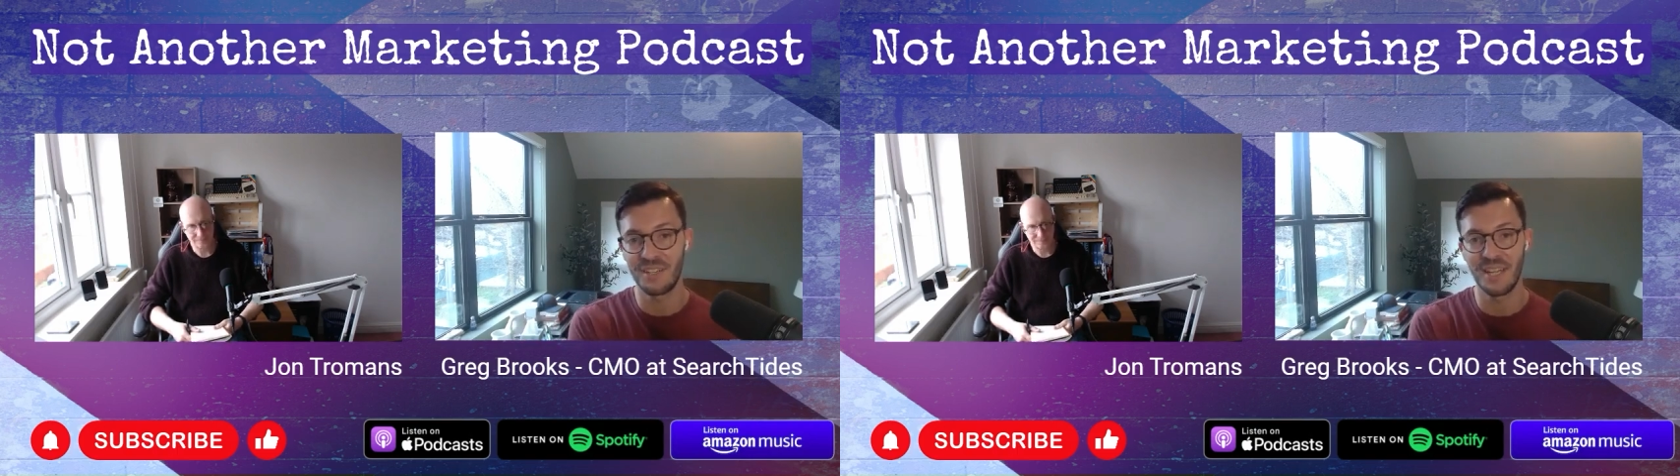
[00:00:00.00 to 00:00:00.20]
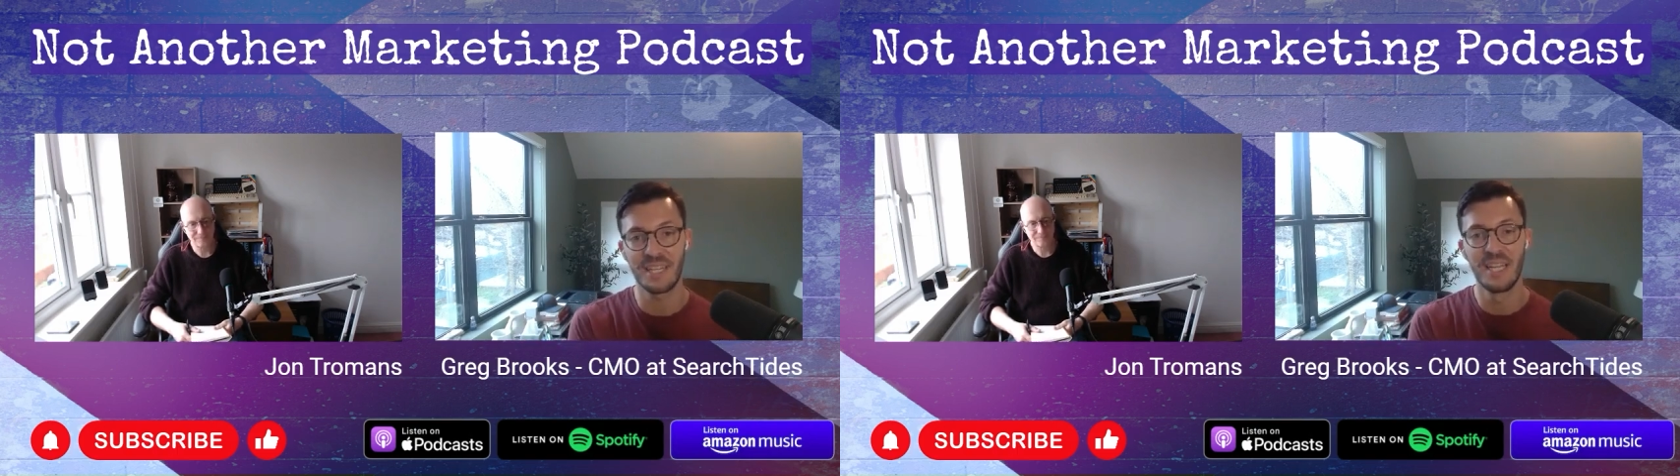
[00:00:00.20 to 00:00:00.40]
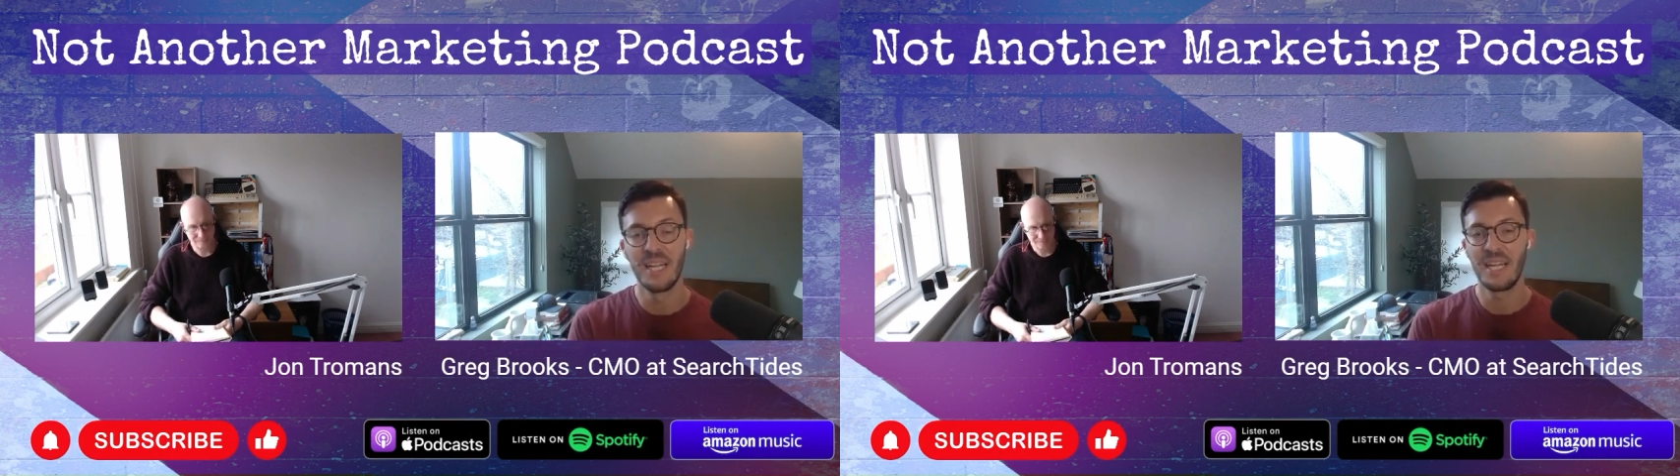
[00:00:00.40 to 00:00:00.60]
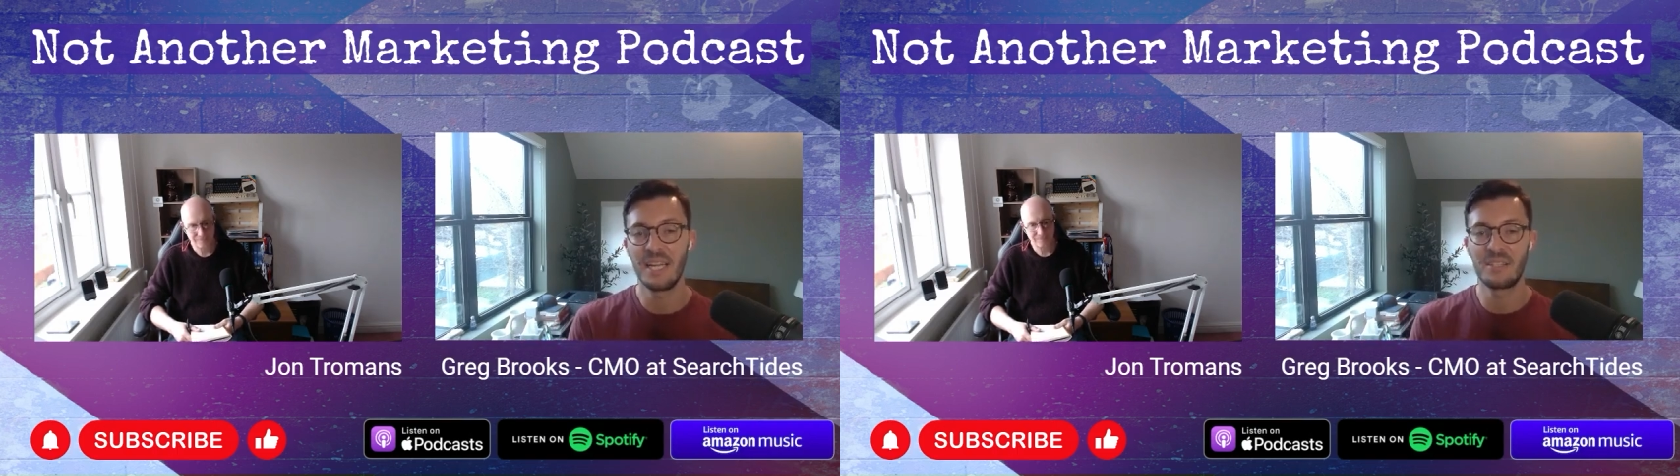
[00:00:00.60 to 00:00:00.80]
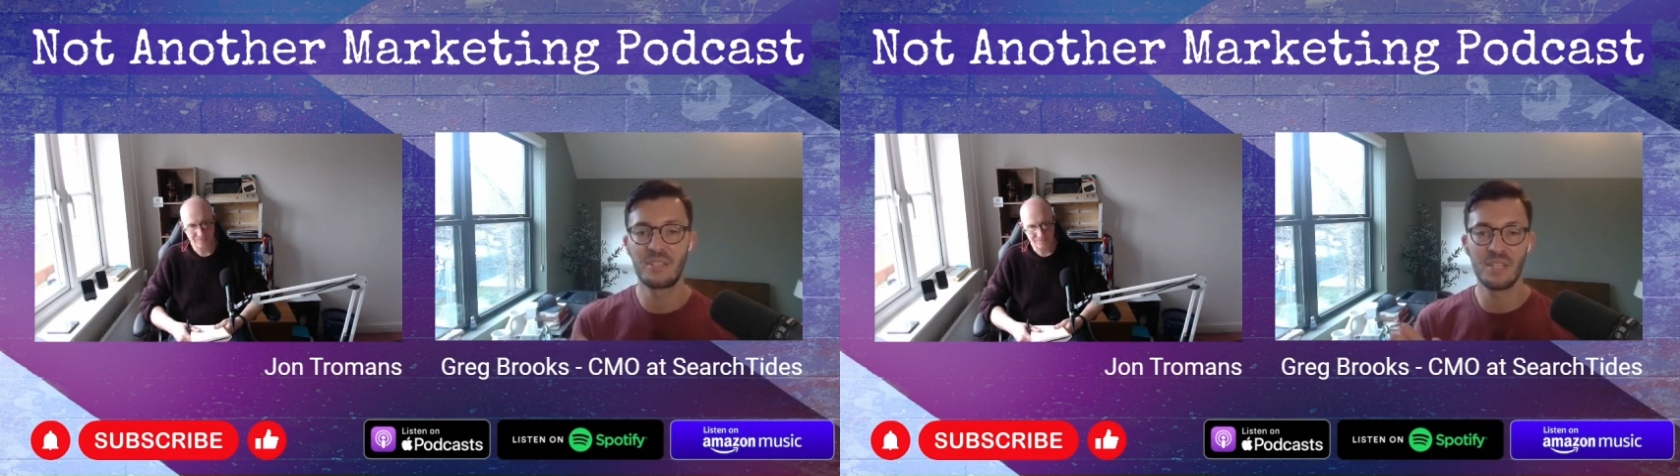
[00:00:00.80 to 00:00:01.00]
Like
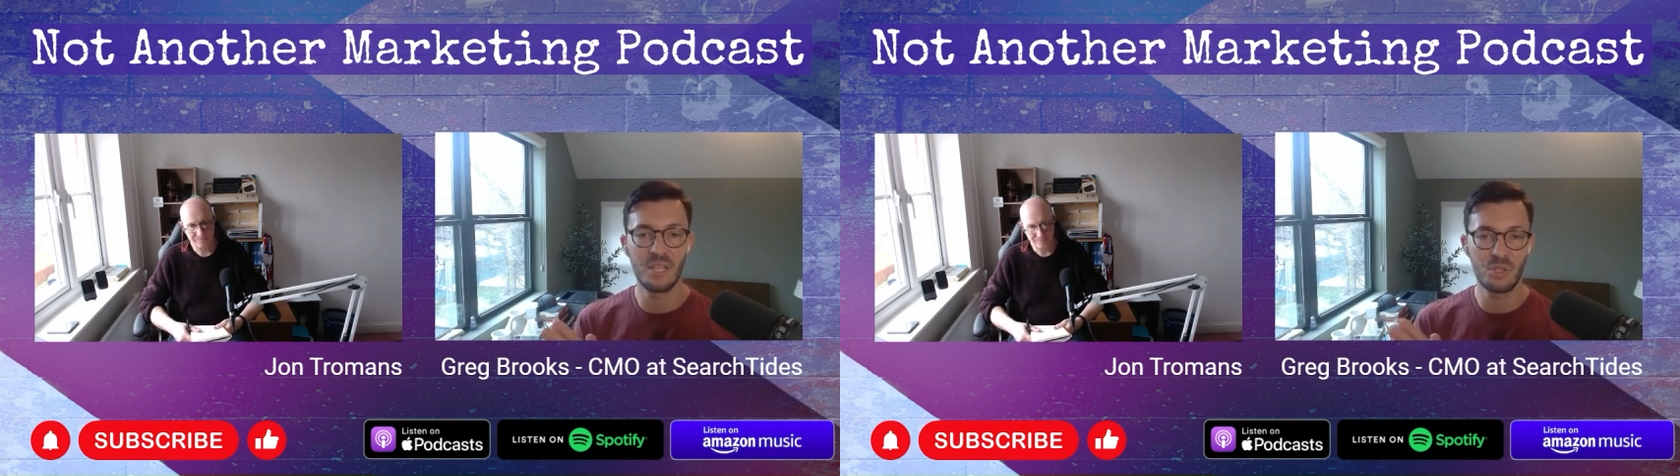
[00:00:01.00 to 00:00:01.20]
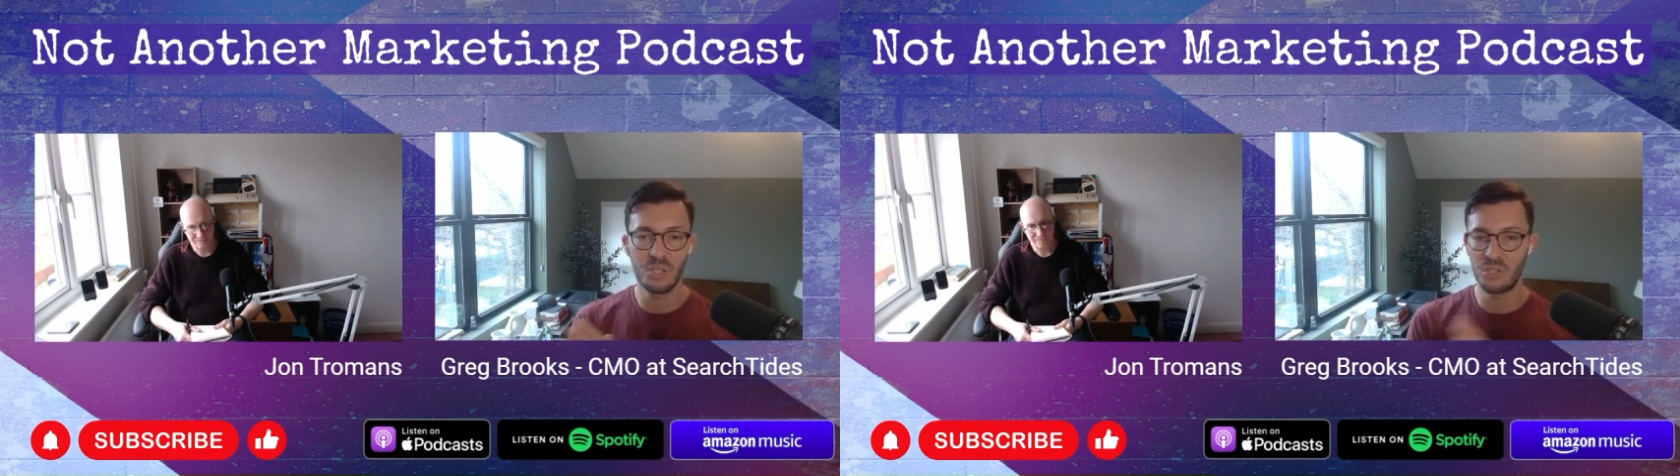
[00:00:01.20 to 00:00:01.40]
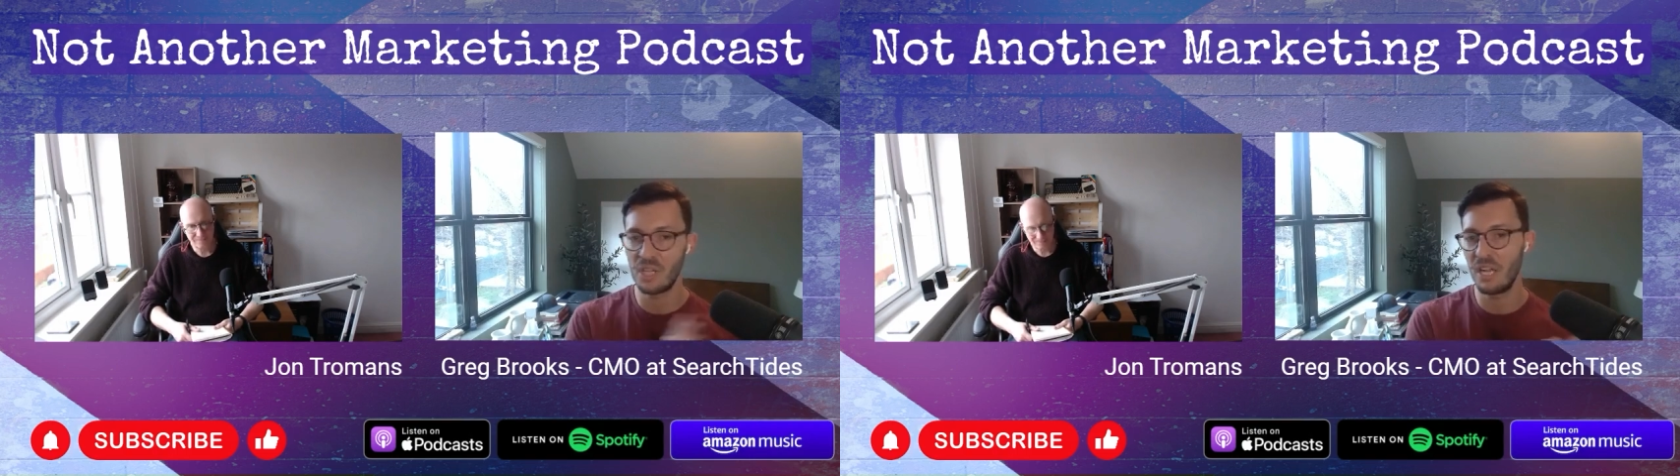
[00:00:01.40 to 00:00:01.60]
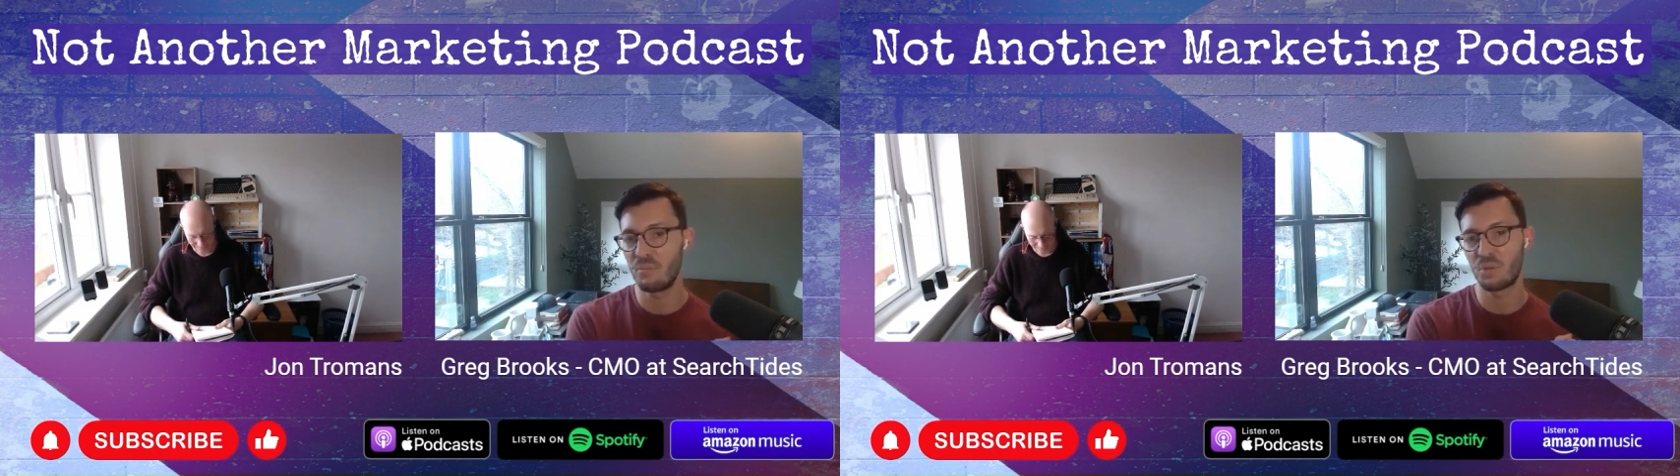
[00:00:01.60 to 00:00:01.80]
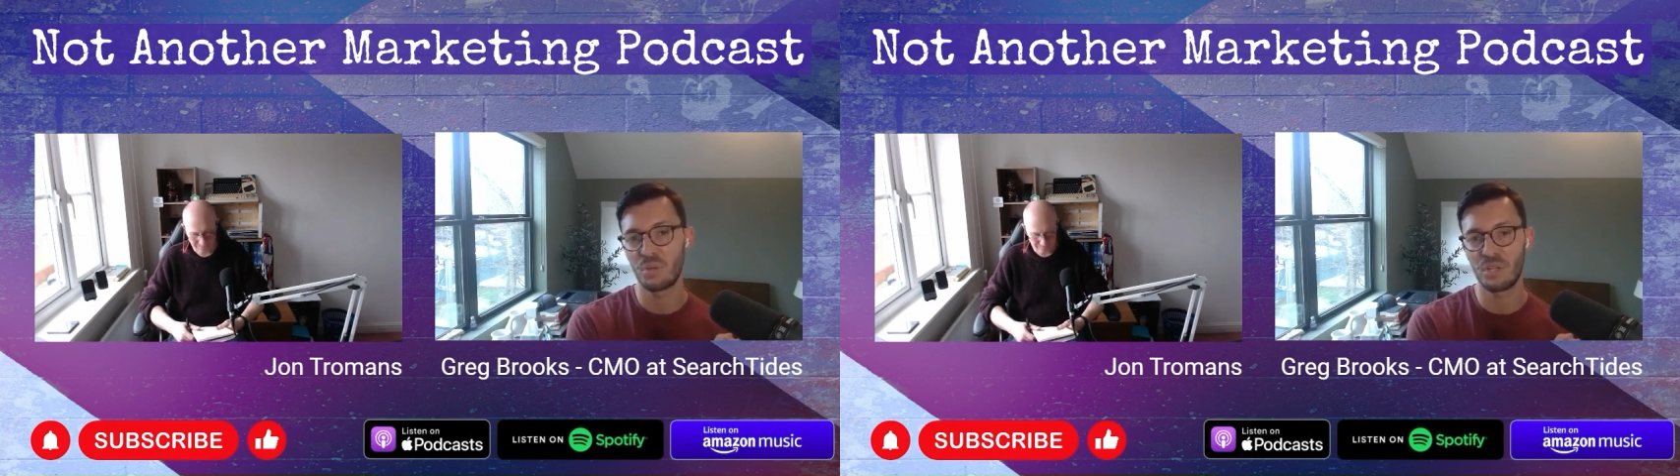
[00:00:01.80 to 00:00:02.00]
it's the
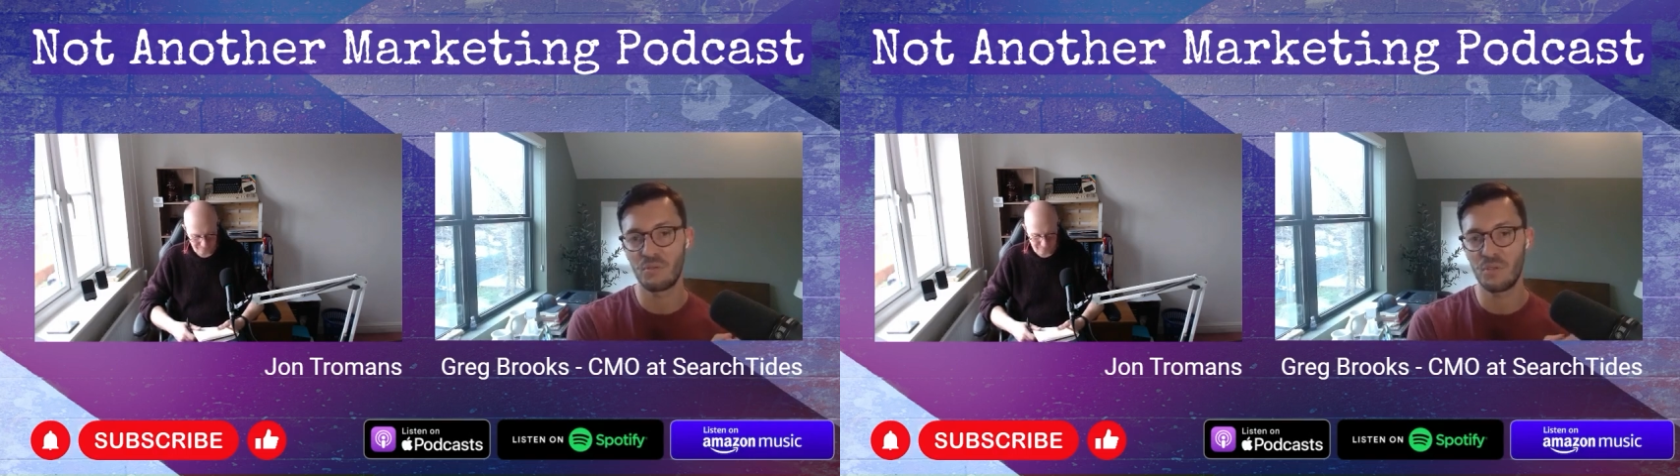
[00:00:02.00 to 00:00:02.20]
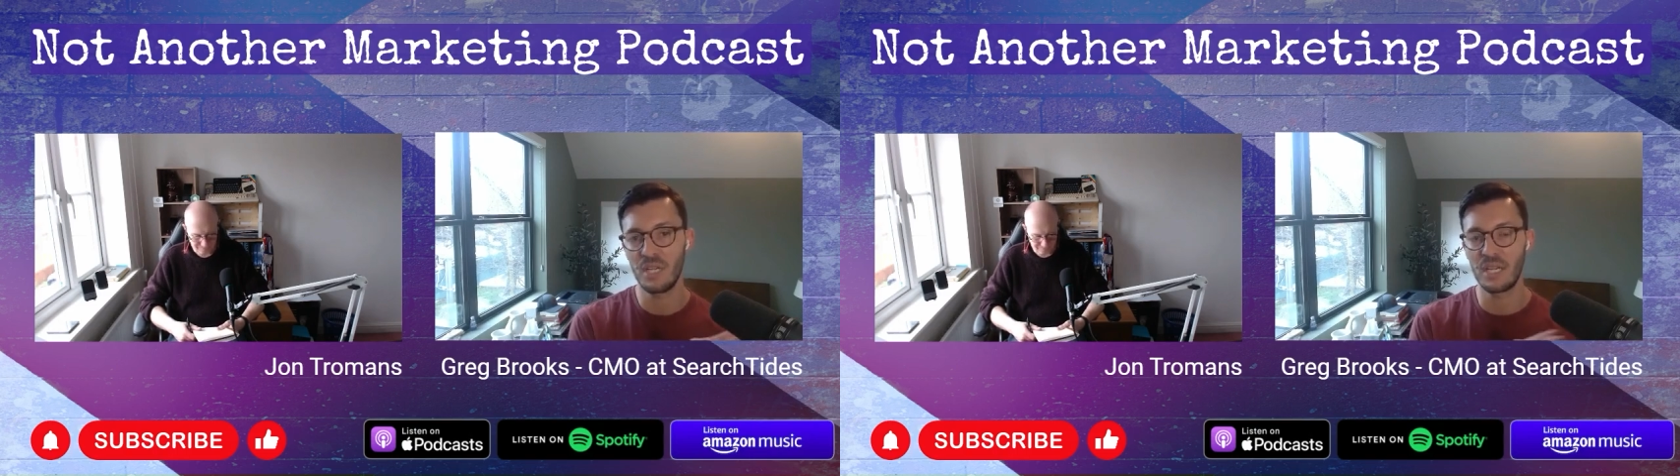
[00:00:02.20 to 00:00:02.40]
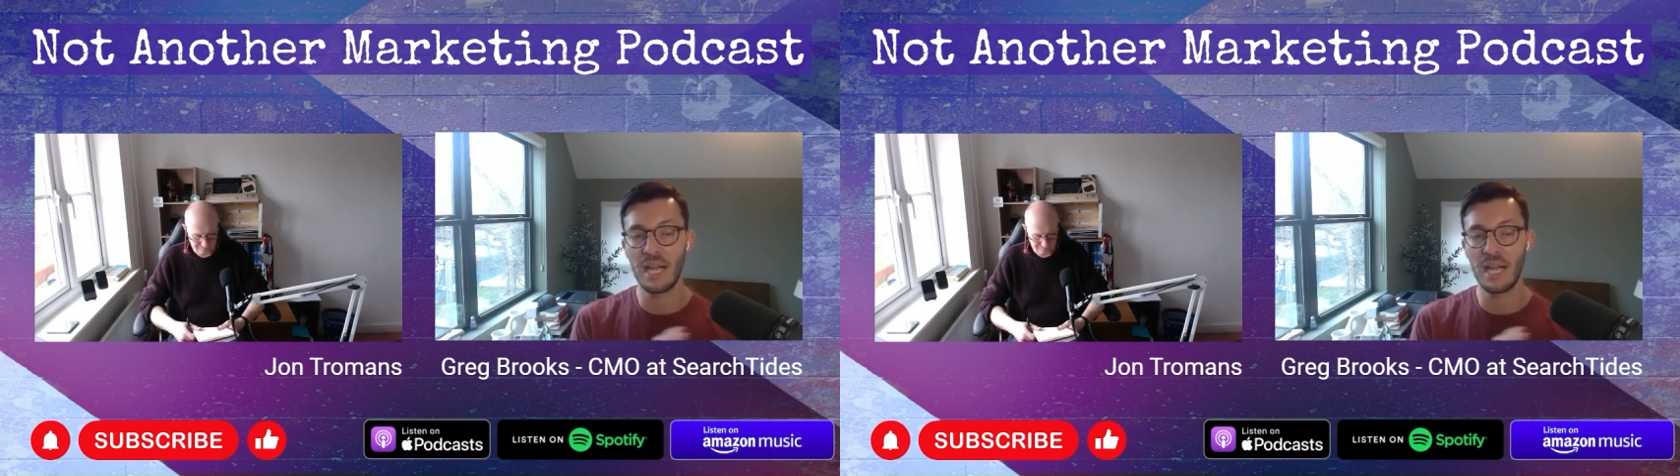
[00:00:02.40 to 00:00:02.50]
same sort of thing.